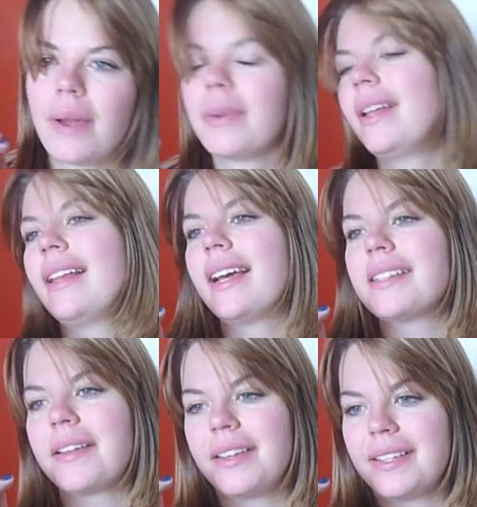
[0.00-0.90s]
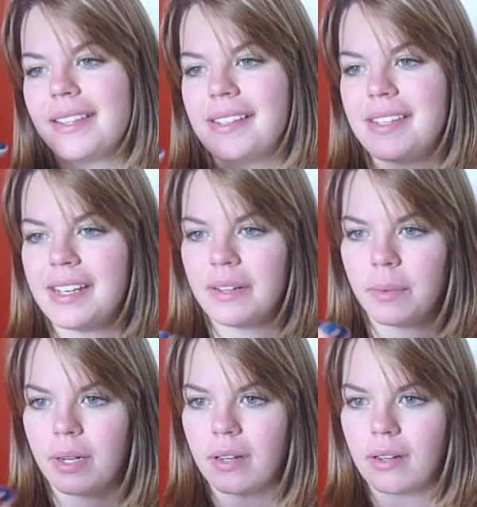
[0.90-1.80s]
really liked how they did the scene
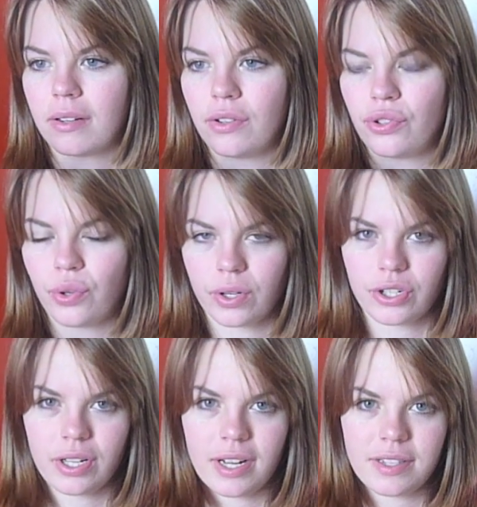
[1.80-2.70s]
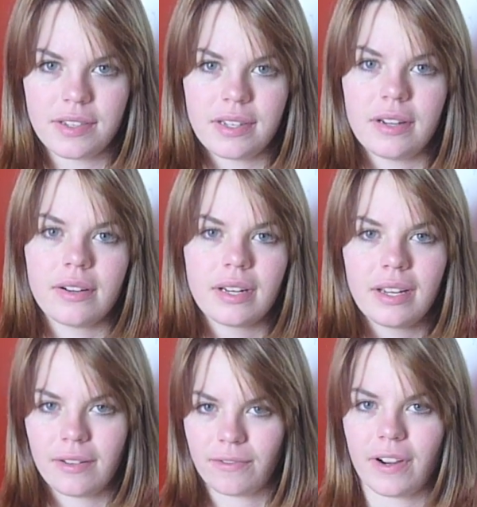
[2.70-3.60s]
when George lost his ear and
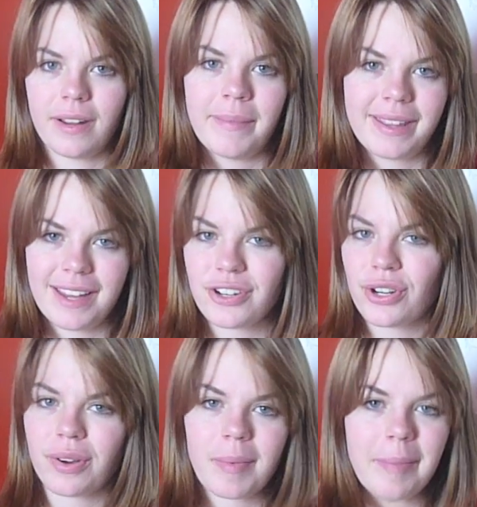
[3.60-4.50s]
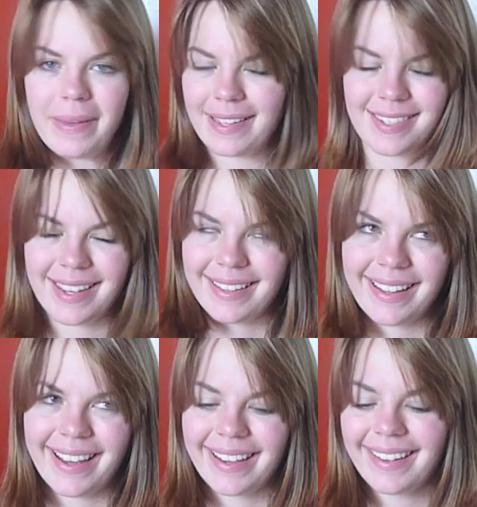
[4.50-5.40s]
he and Fred make that joke about being
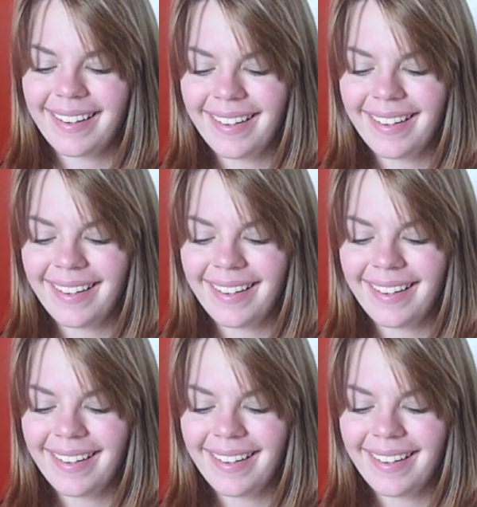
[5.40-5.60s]
saint-like.